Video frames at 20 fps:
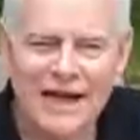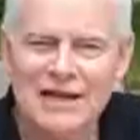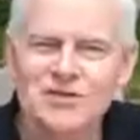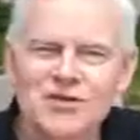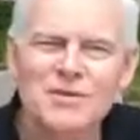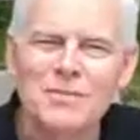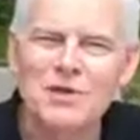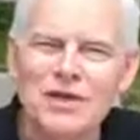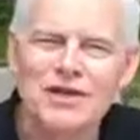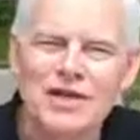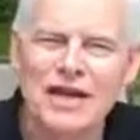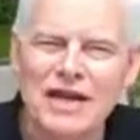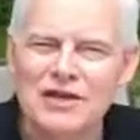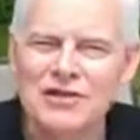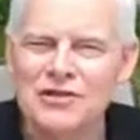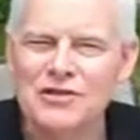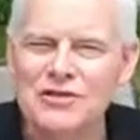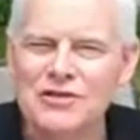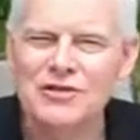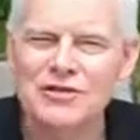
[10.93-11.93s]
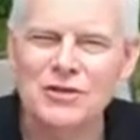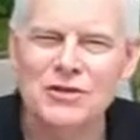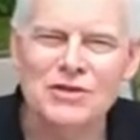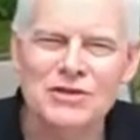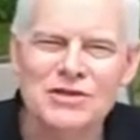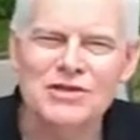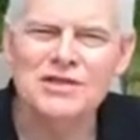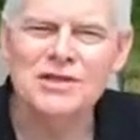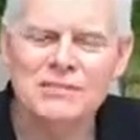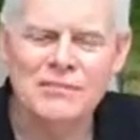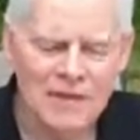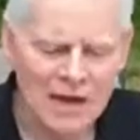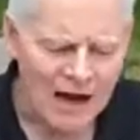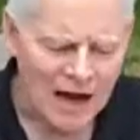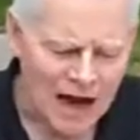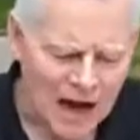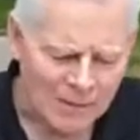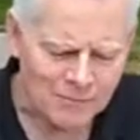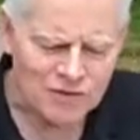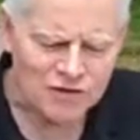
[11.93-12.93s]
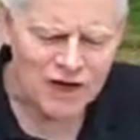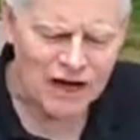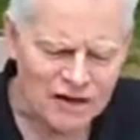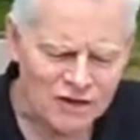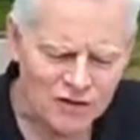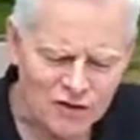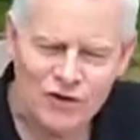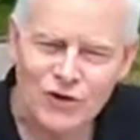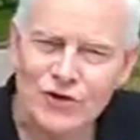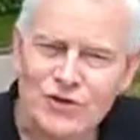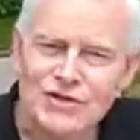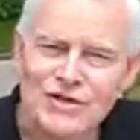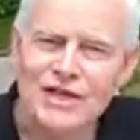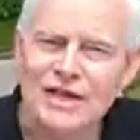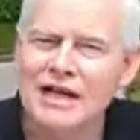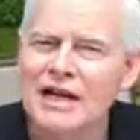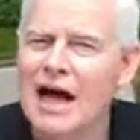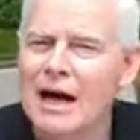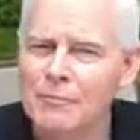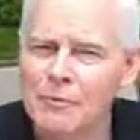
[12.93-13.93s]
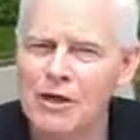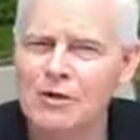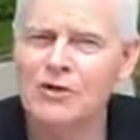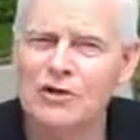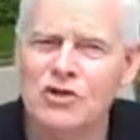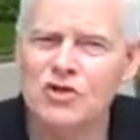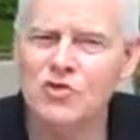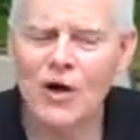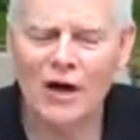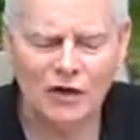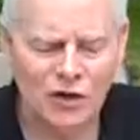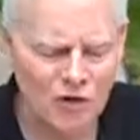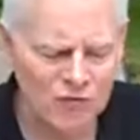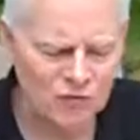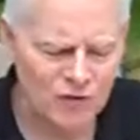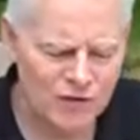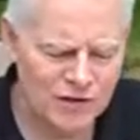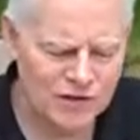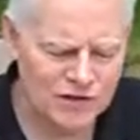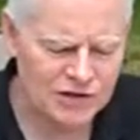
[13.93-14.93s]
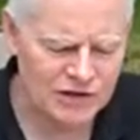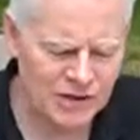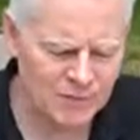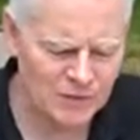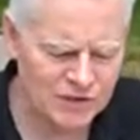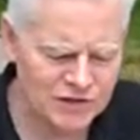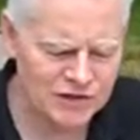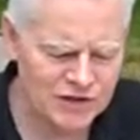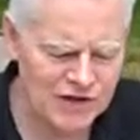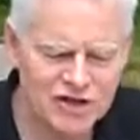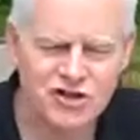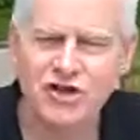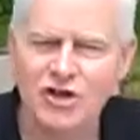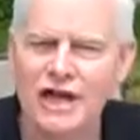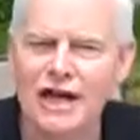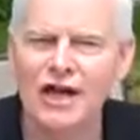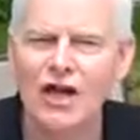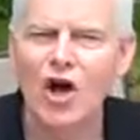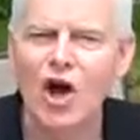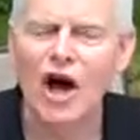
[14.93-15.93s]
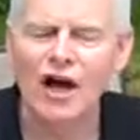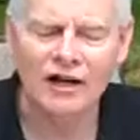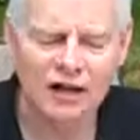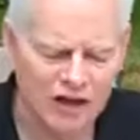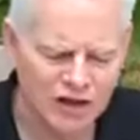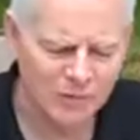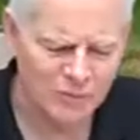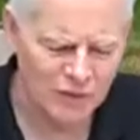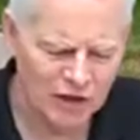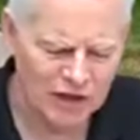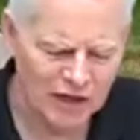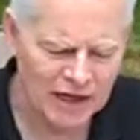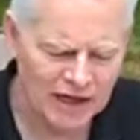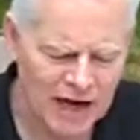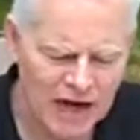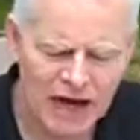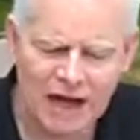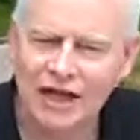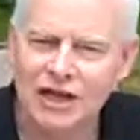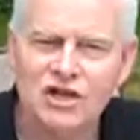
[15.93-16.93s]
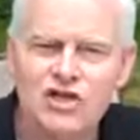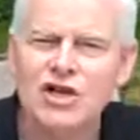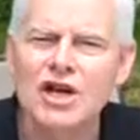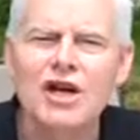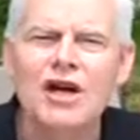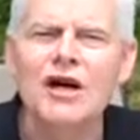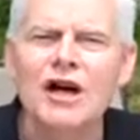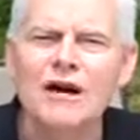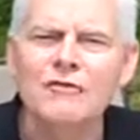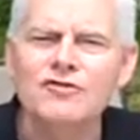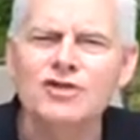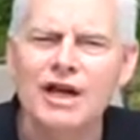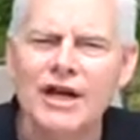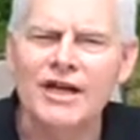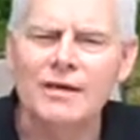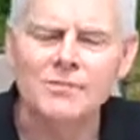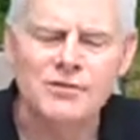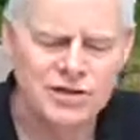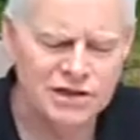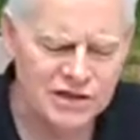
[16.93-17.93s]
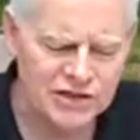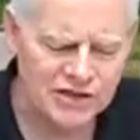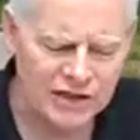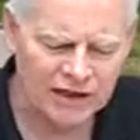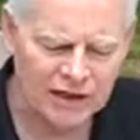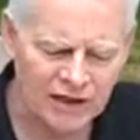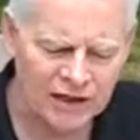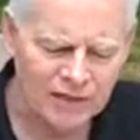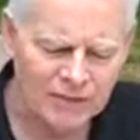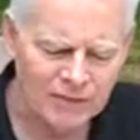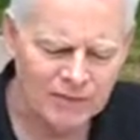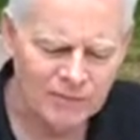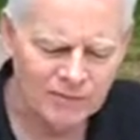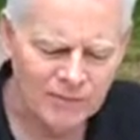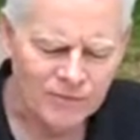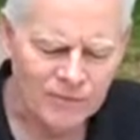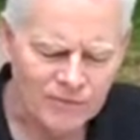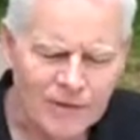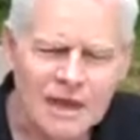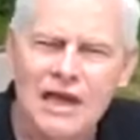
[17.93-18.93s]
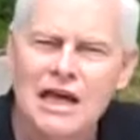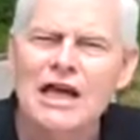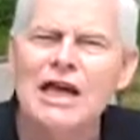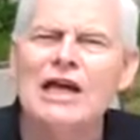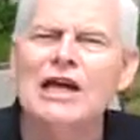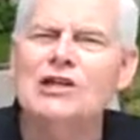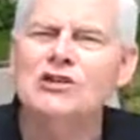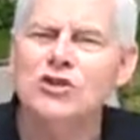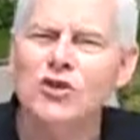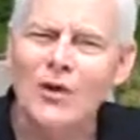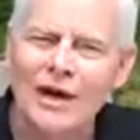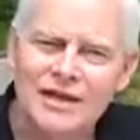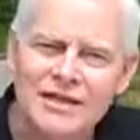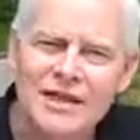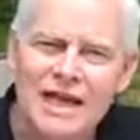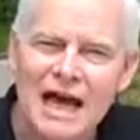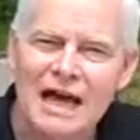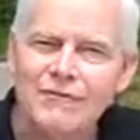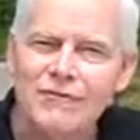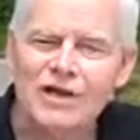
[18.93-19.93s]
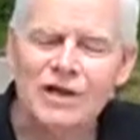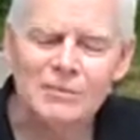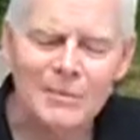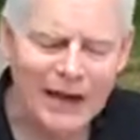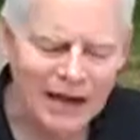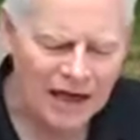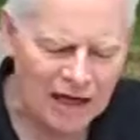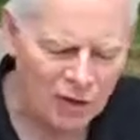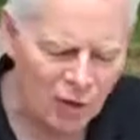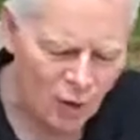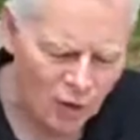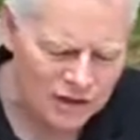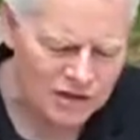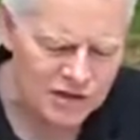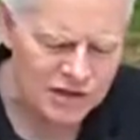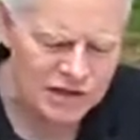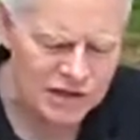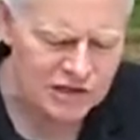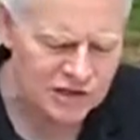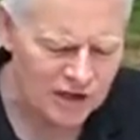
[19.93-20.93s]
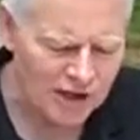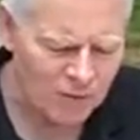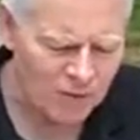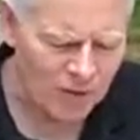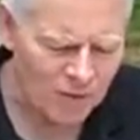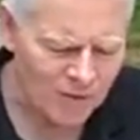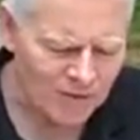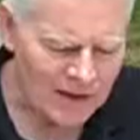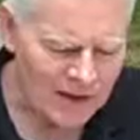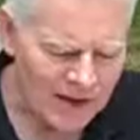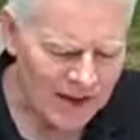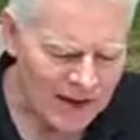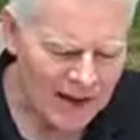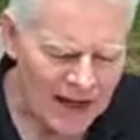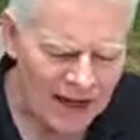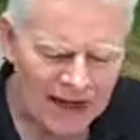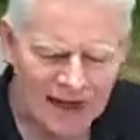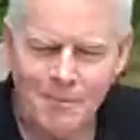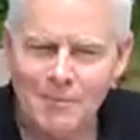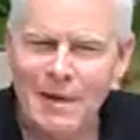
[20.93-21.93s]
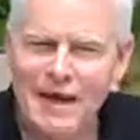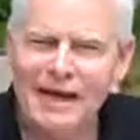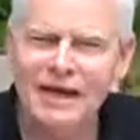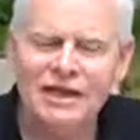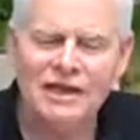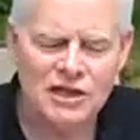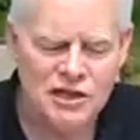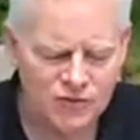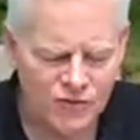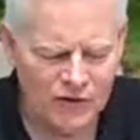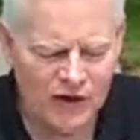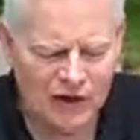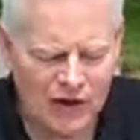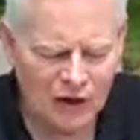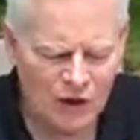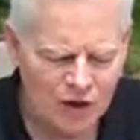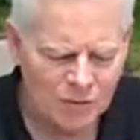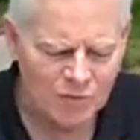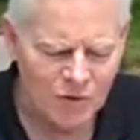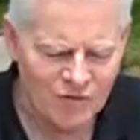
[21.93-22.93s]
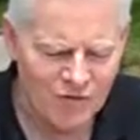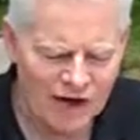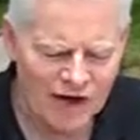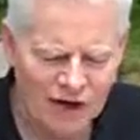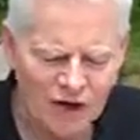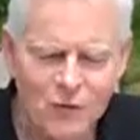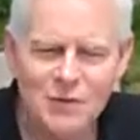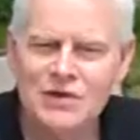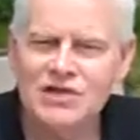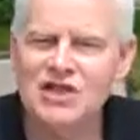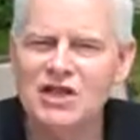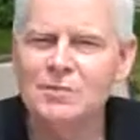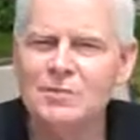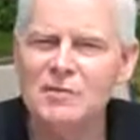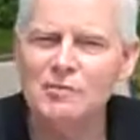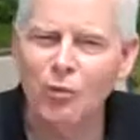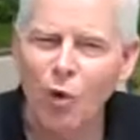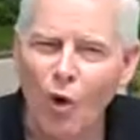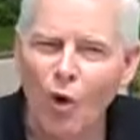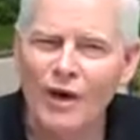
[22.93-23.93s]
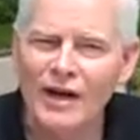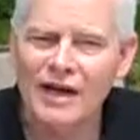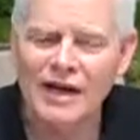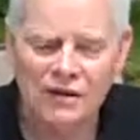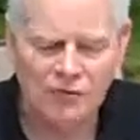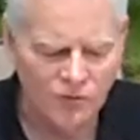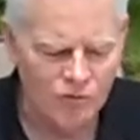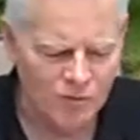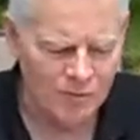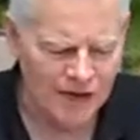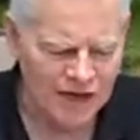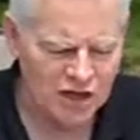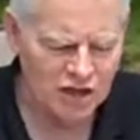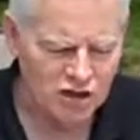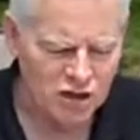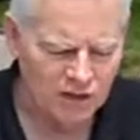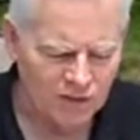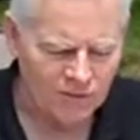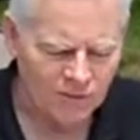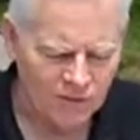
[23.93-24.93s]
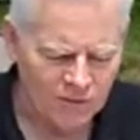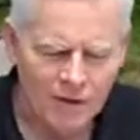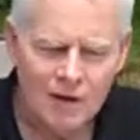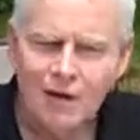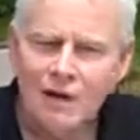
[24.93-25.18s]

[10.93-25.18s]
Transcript: to Mass Communication students. I'm John Kersey and I'm your instructor for the summer session at Cahawga Community College of JMC 1011. It's great to have you in my course this summer, and I'm making this video to provide you with some important information.